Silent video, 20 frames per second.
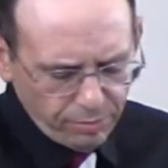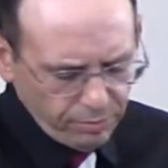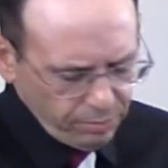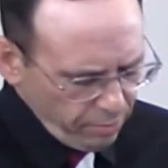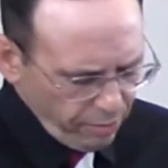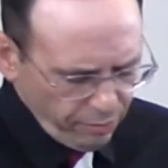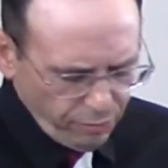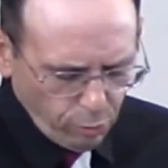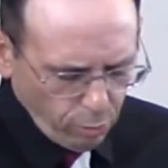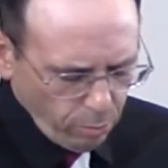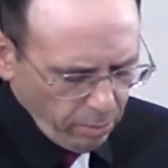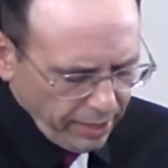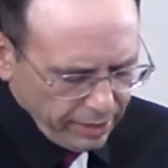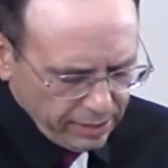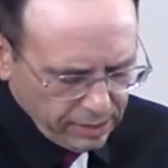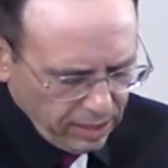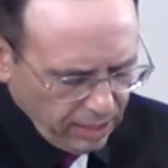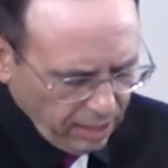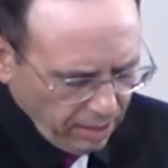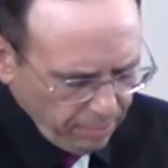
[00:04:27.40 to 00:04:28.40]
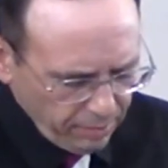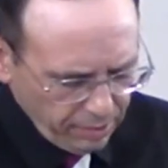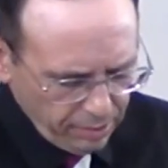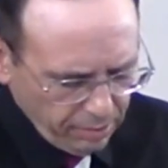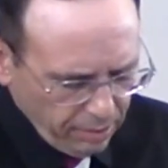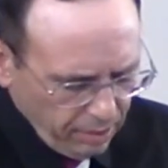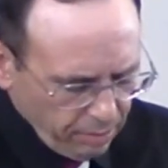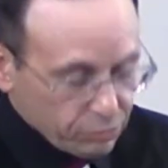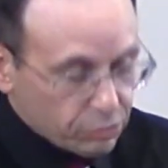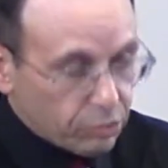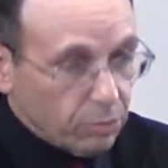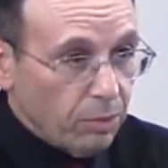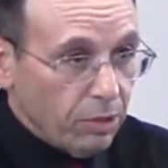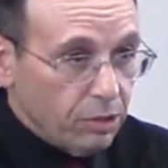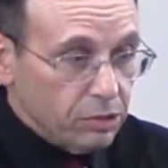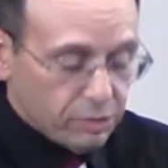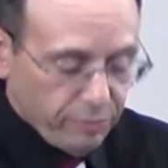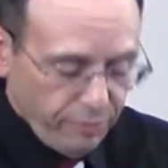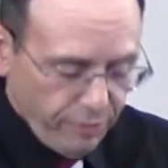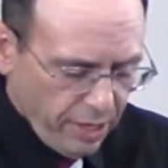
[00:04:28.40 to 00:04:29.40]
Before my time, and I'm sure
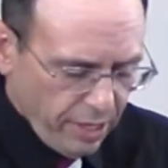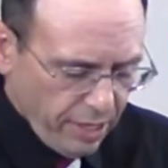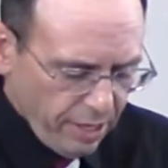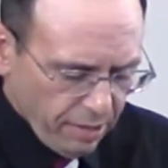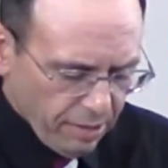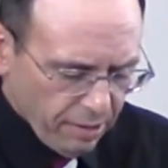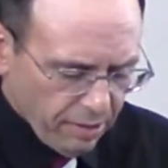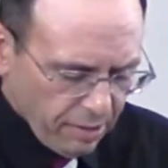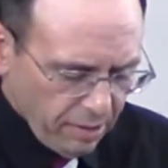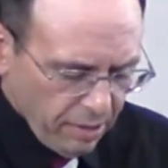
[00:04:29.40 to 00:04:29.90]
most of you here,